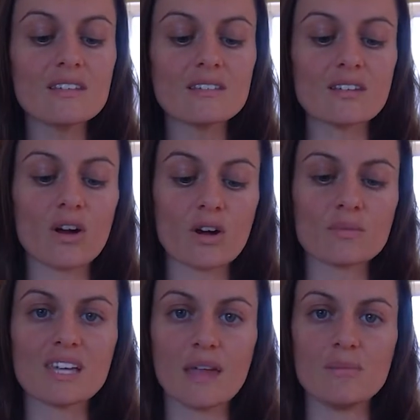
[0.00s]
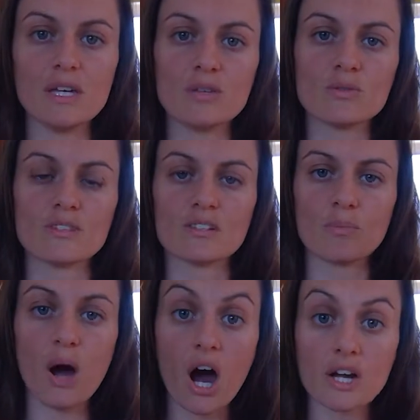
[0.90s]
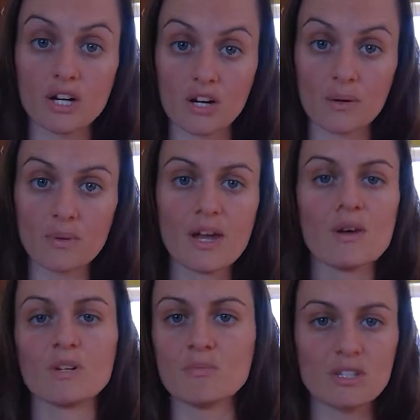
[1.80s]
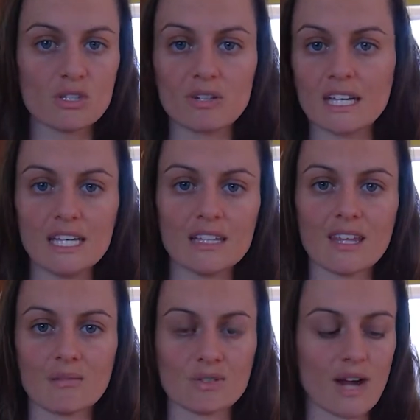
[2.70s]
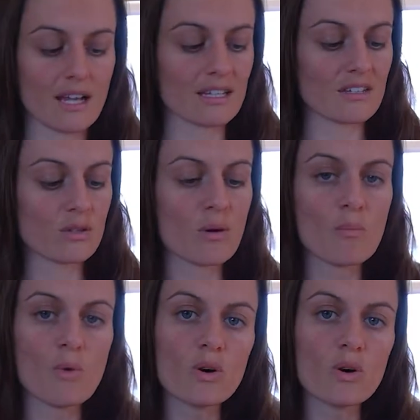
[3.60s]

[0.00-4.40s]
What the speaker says: So these herbs can be used as a pot herb, which means you can eat them directly.